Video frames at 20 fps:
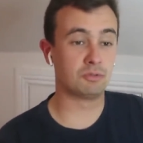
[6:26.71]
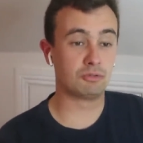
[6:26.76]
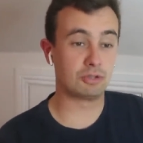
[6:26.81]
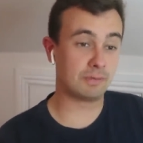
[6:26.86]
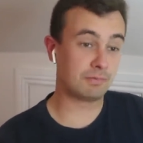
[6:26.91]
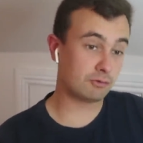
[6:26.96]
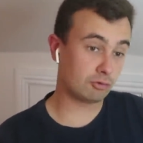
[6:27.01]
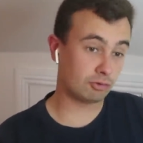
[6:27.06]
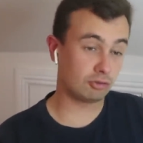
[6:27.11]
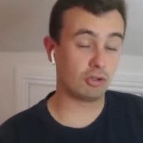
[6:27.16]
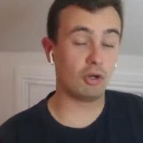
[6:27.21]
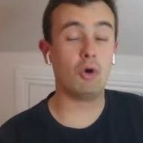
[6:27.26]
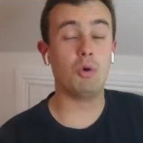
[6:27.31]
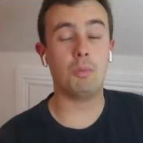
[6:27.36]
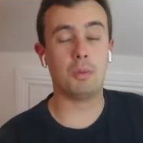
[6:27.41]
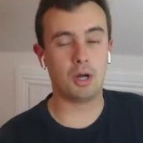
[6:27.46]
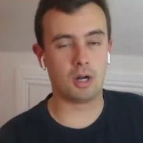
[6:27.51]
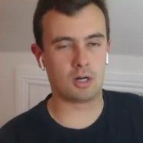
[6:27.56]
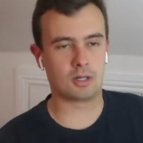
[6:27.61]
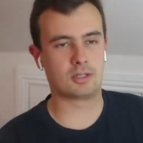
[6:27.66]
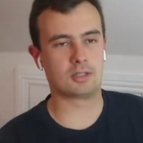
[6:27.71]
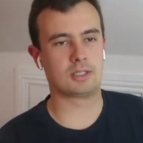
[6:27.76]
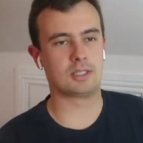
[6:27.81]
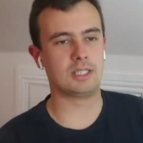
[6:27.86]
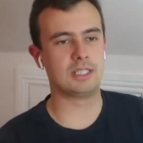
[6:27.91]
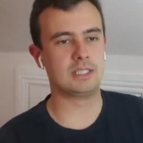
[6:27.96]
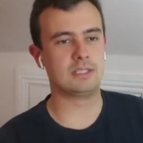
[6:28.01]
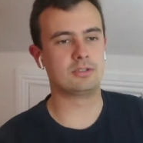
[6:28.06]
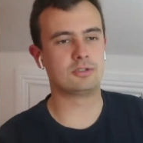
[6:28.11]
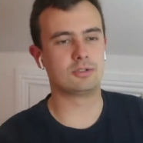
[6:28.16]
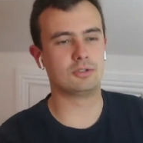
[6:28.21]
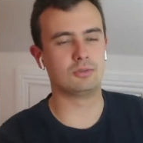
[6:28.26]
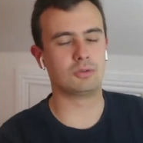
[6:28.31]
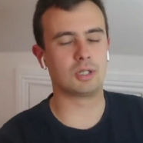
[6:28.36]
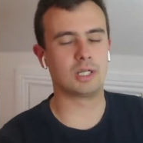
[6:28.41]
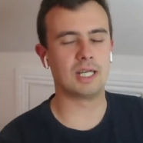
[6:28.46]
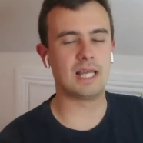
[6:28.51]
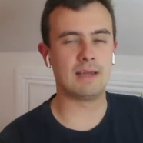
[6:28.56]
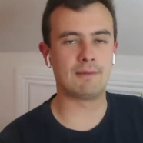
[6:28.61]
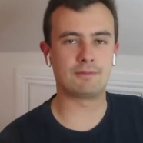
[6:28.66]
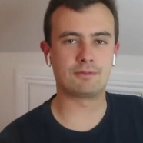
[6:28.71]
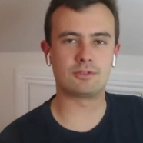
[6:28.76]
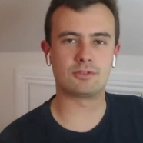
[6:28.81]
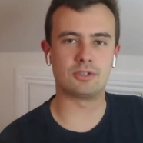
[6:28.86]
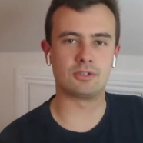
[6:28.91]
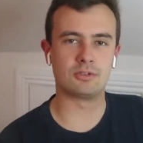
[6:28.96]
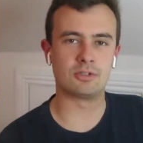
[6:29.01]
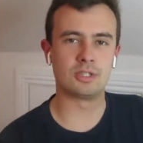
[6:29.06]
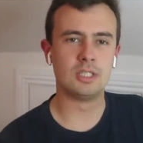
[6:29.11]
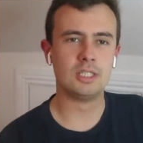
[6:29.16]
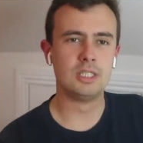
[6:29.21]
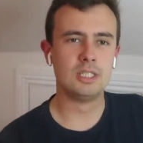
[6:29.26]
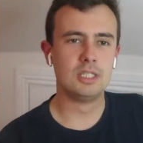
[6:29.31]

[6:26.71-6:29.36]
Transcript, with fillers: drift so markedly to her left that